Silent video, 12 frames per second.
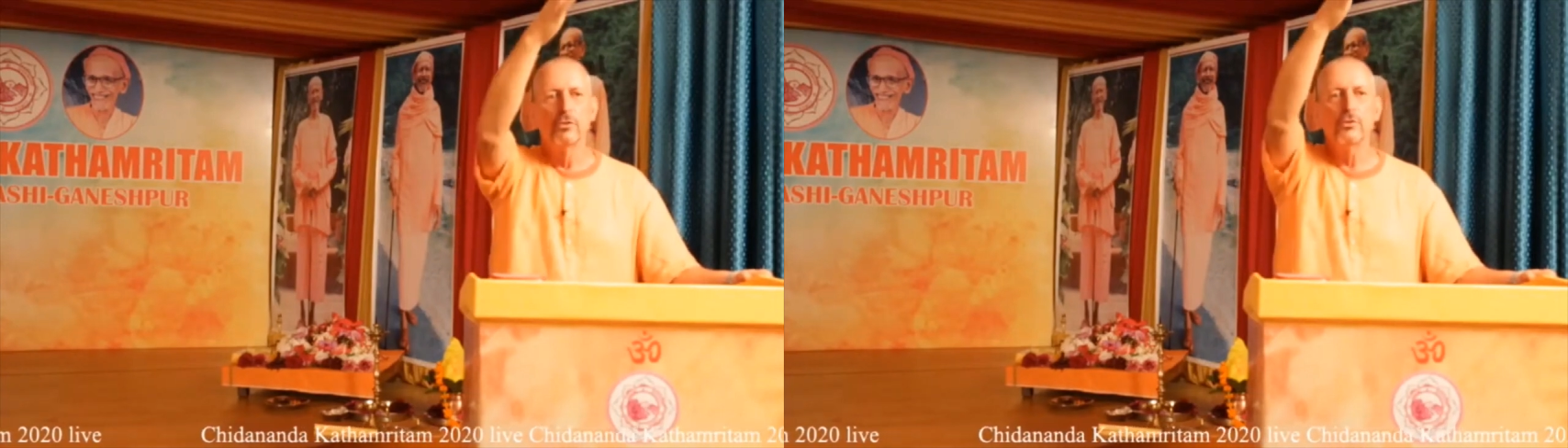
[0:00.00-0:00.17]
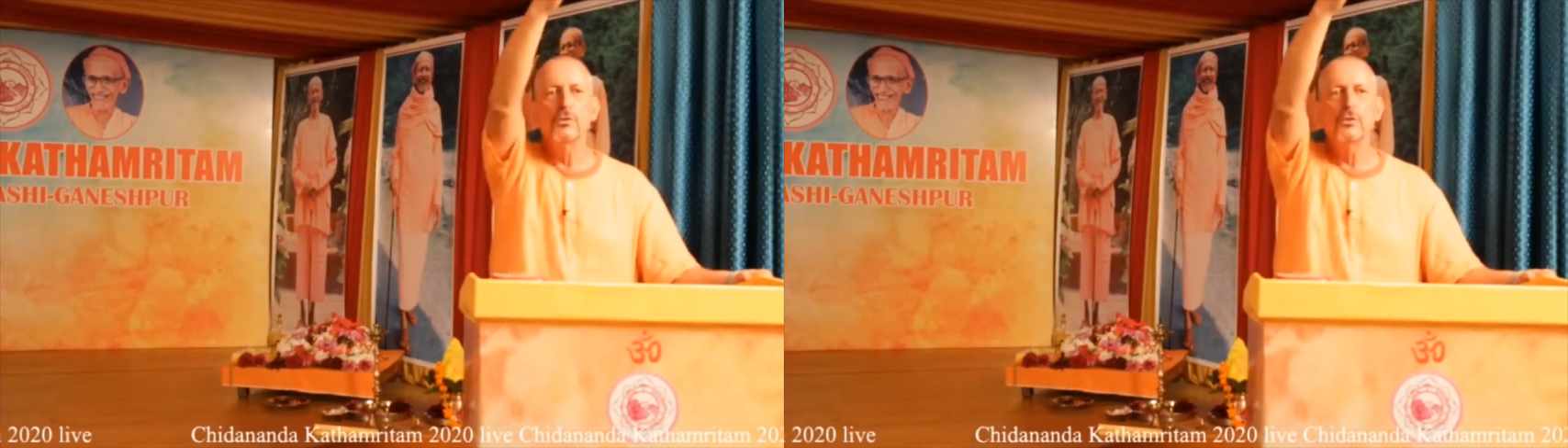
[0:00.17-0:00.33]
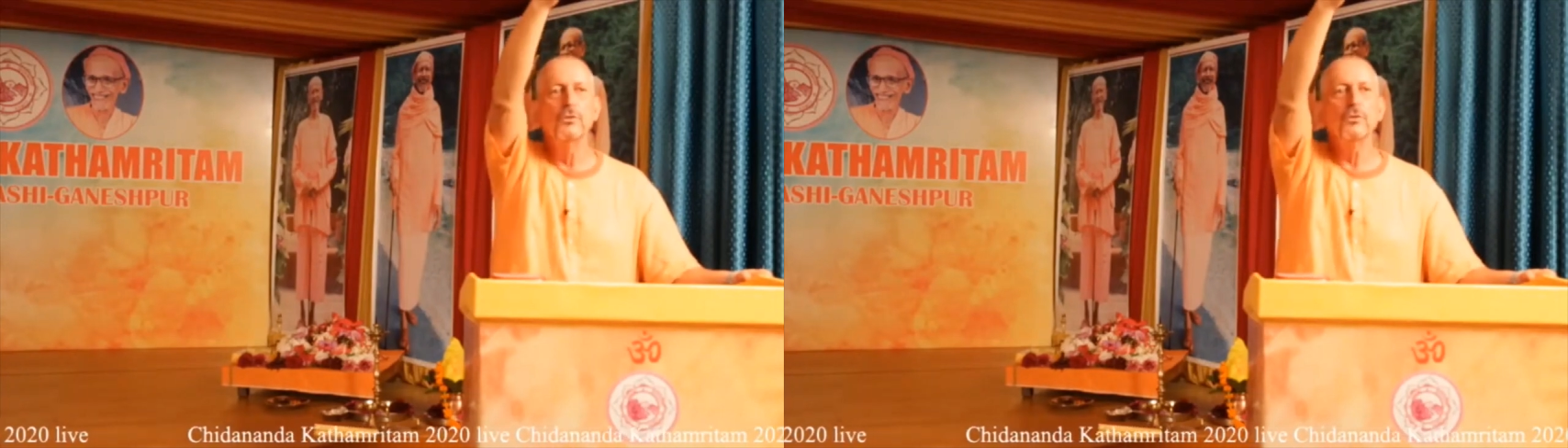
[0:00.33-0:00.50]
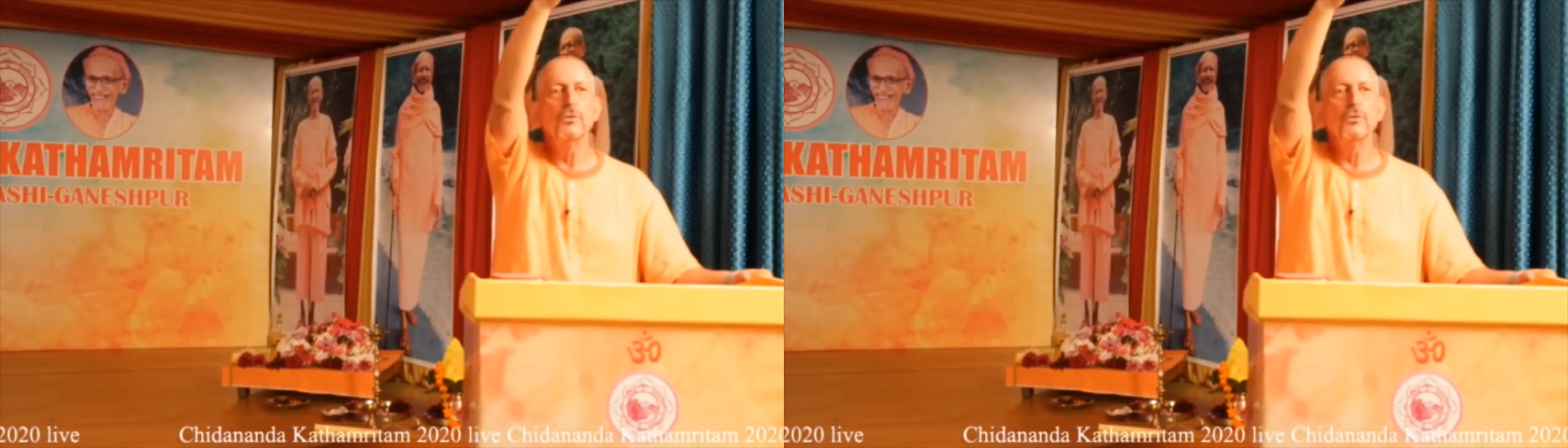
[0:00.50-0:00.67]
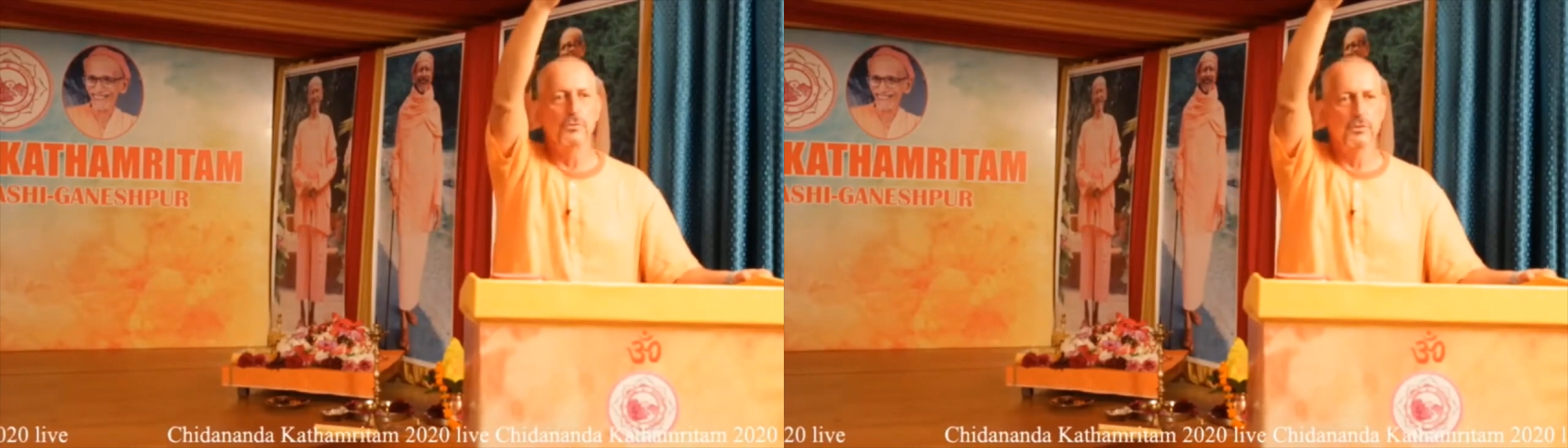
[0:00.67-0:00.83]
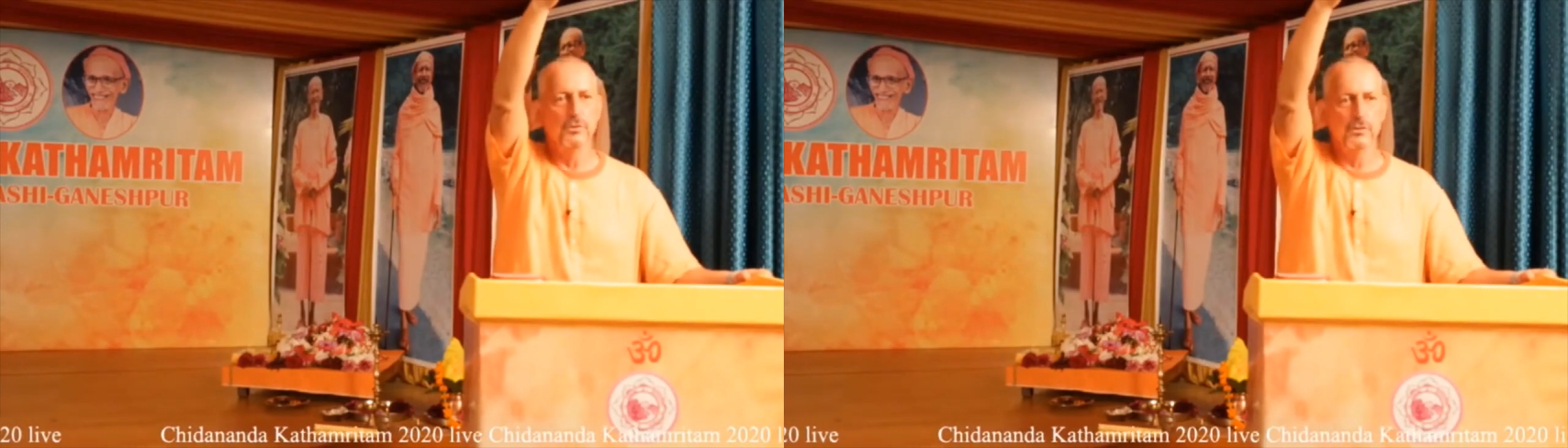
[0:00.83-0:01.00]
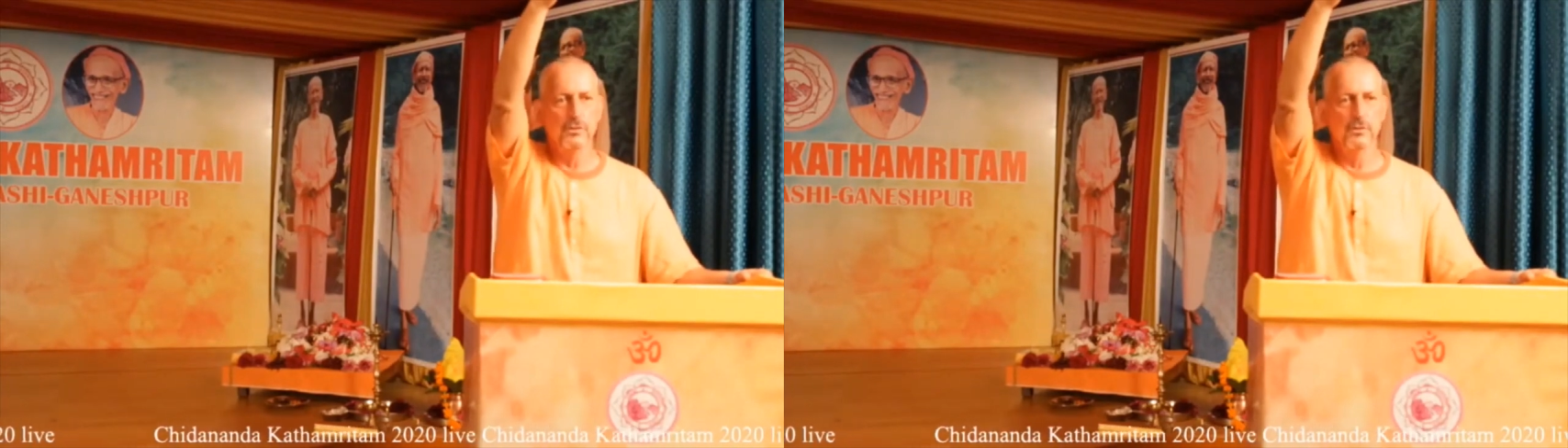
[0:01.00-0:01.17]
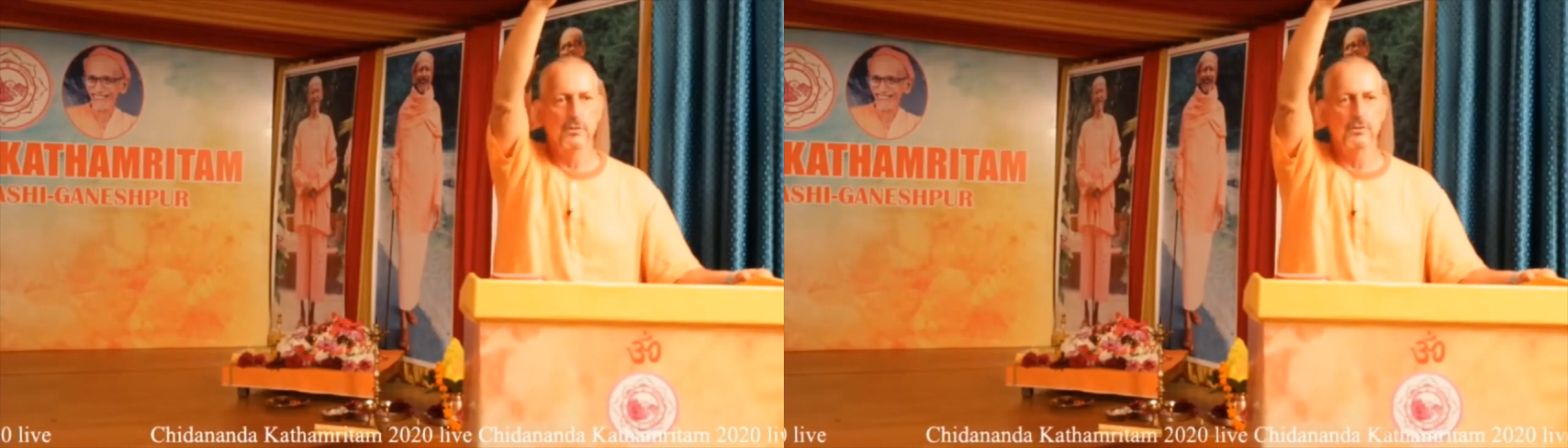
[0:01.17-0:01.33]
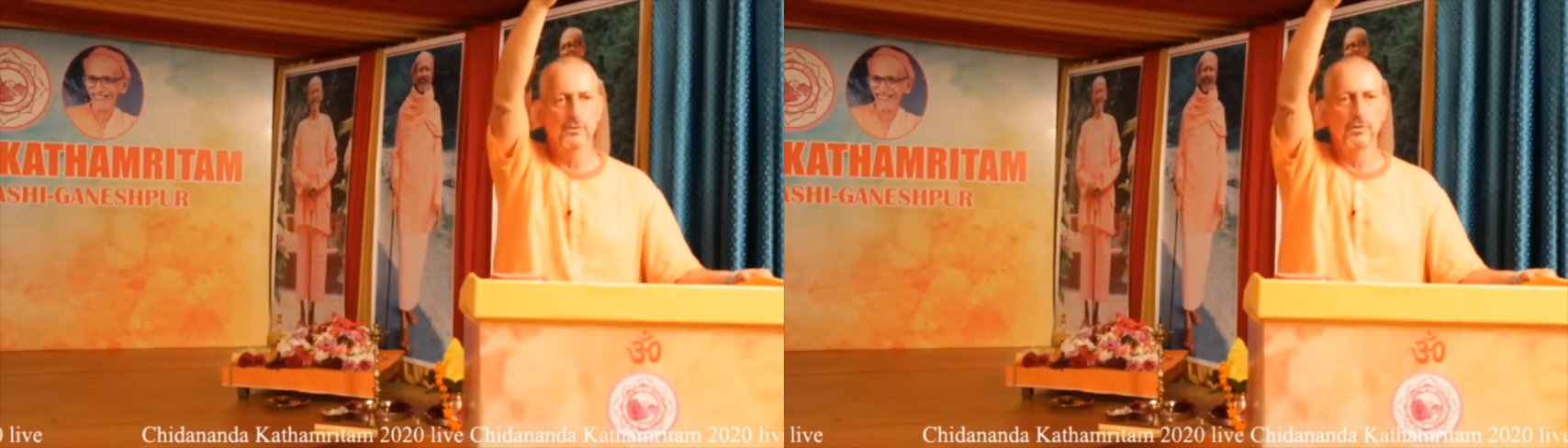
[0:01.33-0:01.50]
to the Gurus,
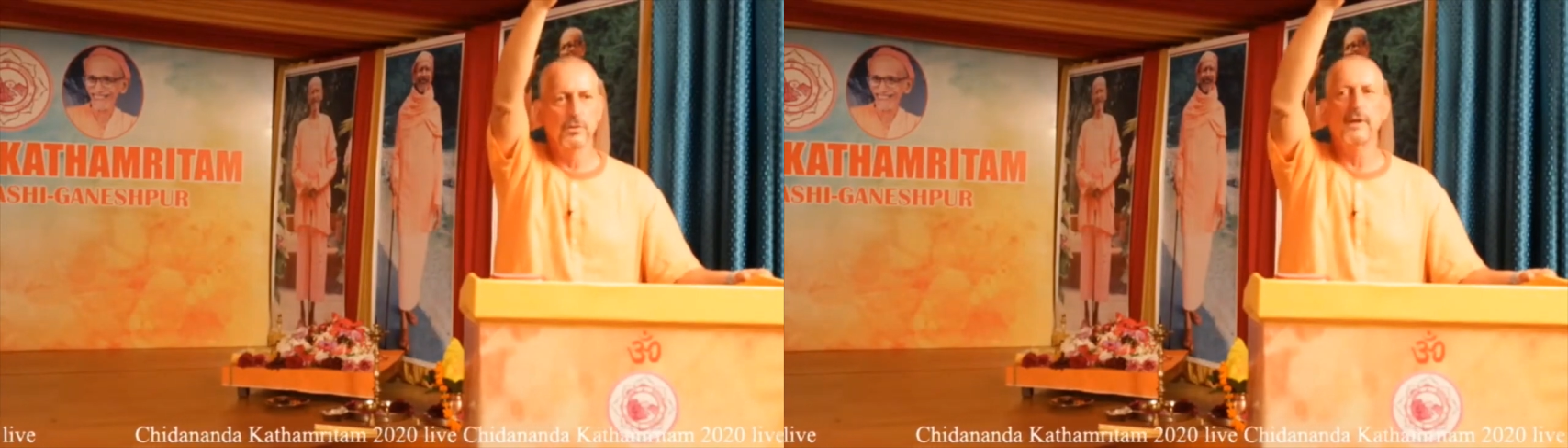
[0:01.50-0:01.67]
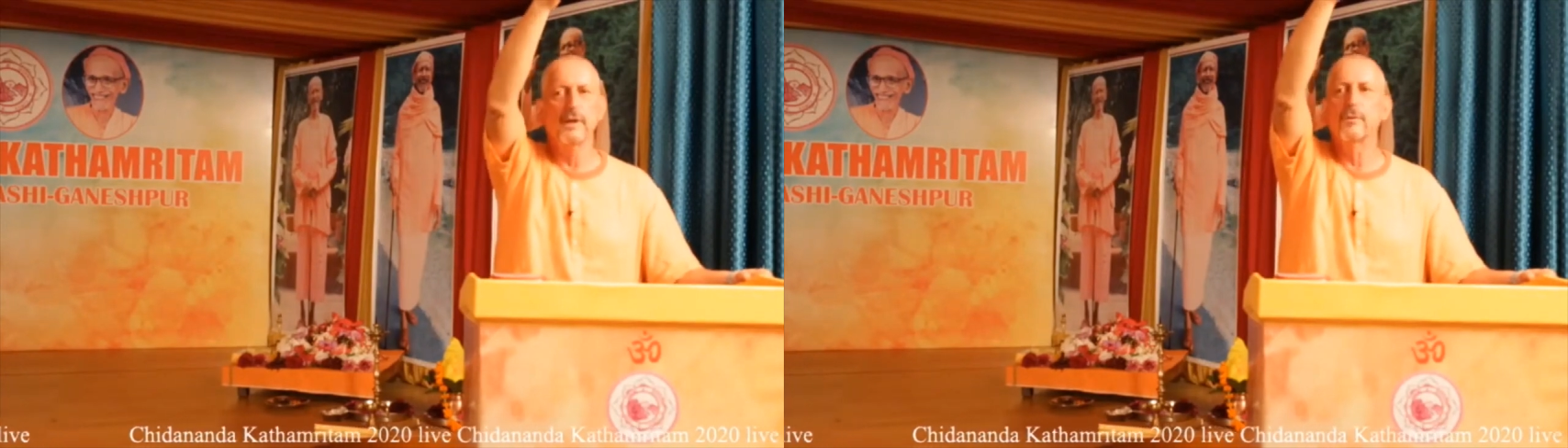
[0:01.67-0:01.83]
to their